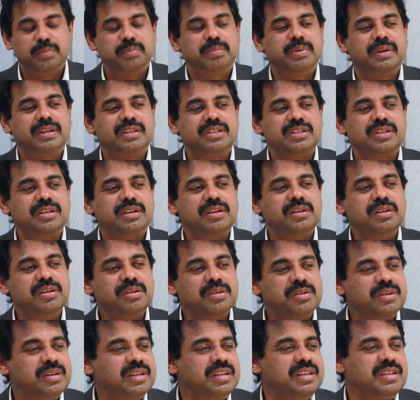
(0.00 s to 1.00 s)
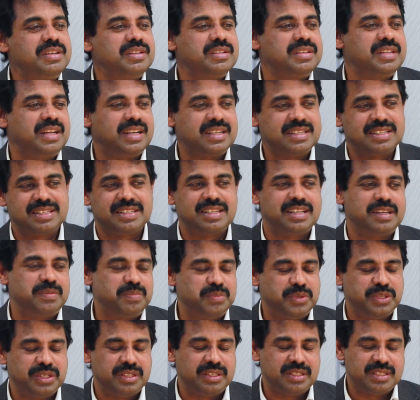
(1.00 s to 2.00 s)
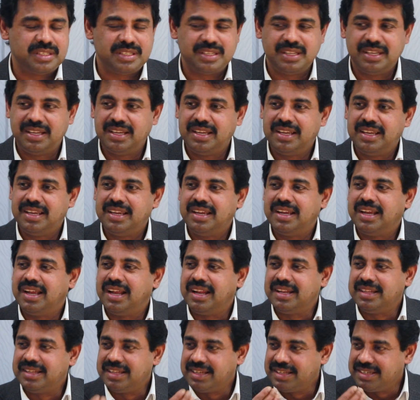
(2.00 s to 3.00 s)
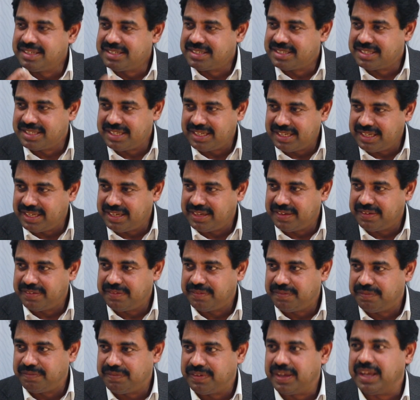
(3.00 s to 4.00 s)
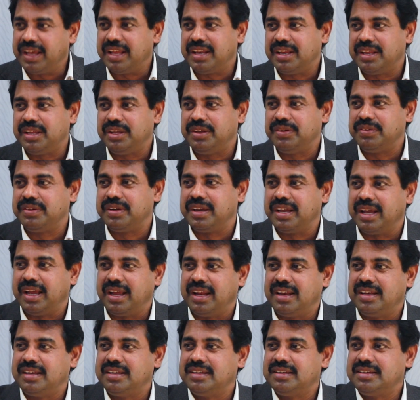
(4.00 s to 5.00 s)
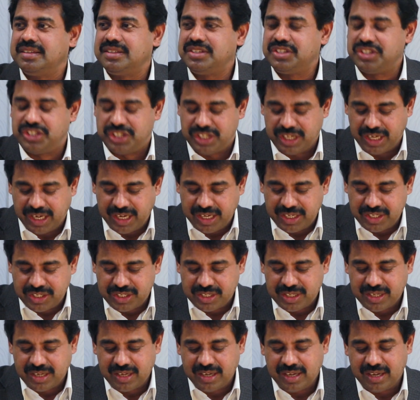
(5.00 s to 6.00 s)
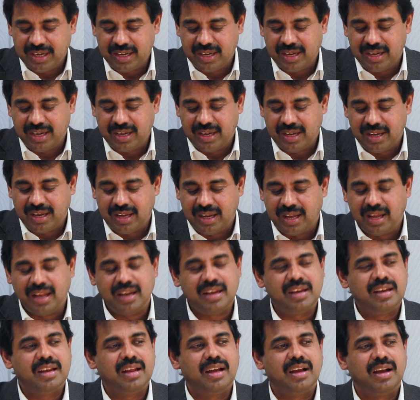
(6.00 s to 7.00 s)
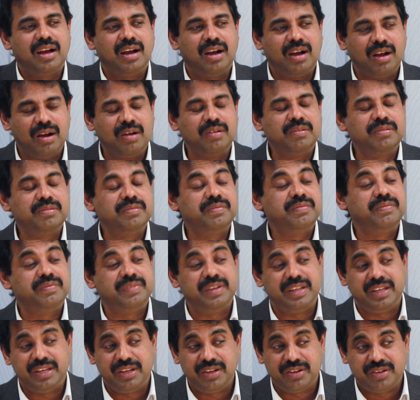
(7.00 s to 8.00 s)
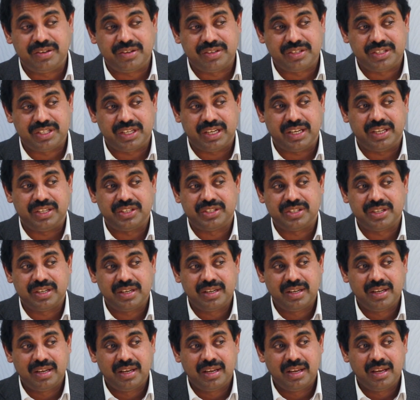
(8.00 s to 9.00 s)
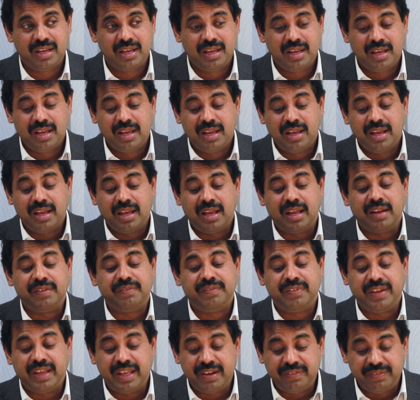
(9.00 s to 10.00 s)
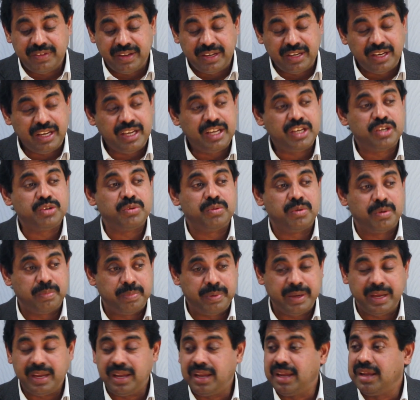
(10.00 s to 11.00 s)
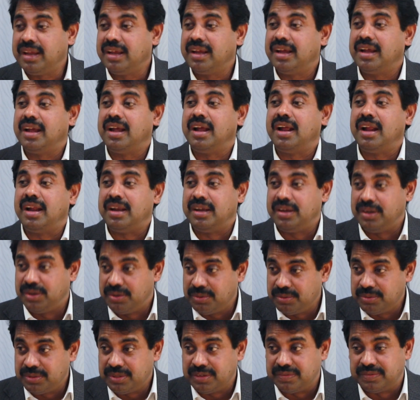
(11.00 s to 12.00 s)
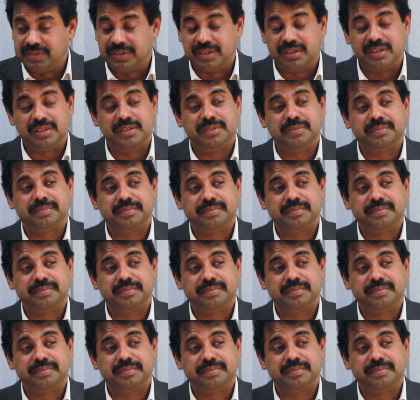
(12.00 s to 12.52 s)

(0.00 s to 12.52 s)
but look into that scriptures and then see where you can change and how we need to change and where we need to obey and do the word.